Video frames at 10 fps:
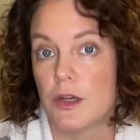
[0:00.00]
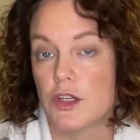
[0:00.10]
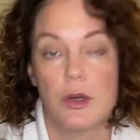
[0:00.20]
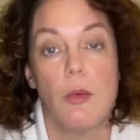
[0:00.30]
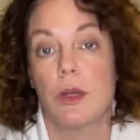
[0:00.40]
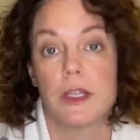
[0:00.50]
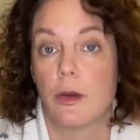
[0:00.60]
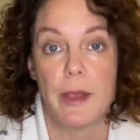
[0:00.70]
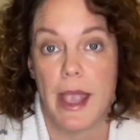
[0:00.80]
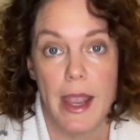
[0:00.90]
You don't want there to
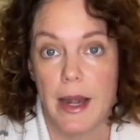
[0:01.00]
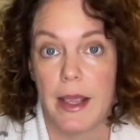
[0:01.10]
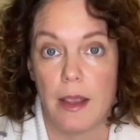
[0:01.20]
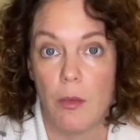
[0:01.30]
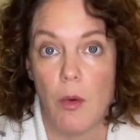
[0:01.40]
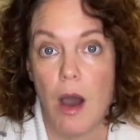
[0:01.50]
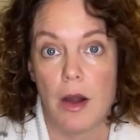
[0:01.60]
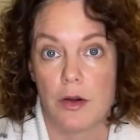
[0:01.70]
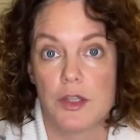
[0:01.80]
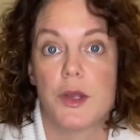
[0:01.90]
be any
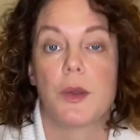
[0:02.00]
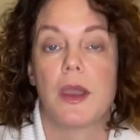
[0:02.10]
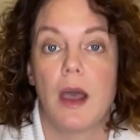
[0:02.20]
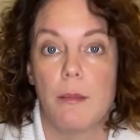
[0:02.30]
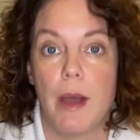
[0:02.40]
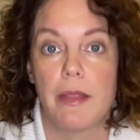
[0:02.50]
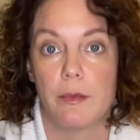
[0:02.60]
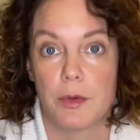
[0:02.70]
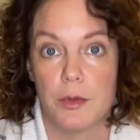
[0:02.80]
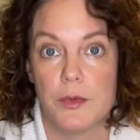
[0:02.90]
water soaking up by the
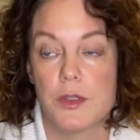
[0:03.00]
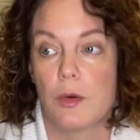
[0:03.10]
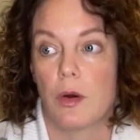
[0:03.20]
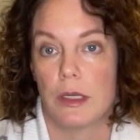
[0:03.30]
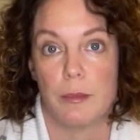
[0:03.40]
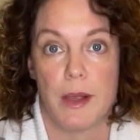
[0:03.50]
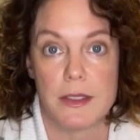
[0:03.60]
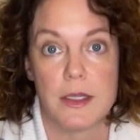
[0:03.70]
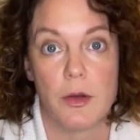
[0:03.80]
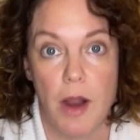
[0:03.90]
roots, or it'll bust
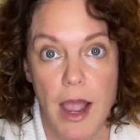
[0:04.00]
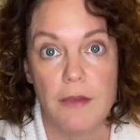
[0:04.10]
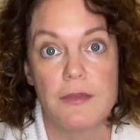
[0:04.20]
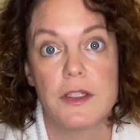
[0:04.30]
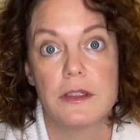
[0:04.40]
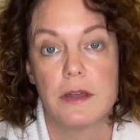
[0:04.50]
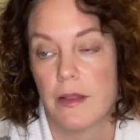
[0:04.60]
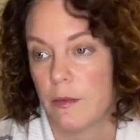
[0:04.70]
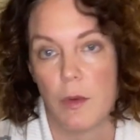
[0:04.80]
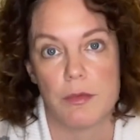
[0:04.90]
the graft and it
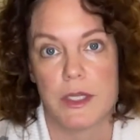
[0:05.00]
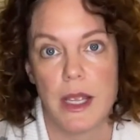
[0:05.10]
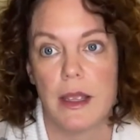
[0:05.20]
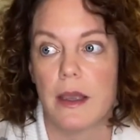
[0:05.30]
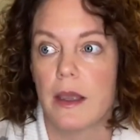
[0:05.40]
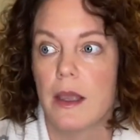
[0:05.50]
won't take.